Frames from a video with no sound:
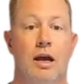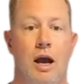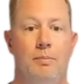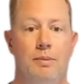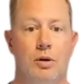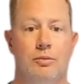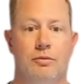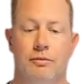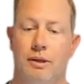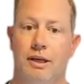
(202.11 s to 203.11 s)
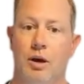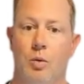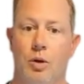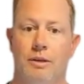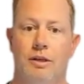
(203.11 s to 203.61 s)
Upload the video
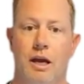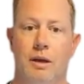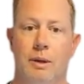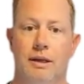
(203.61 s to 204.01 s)
one time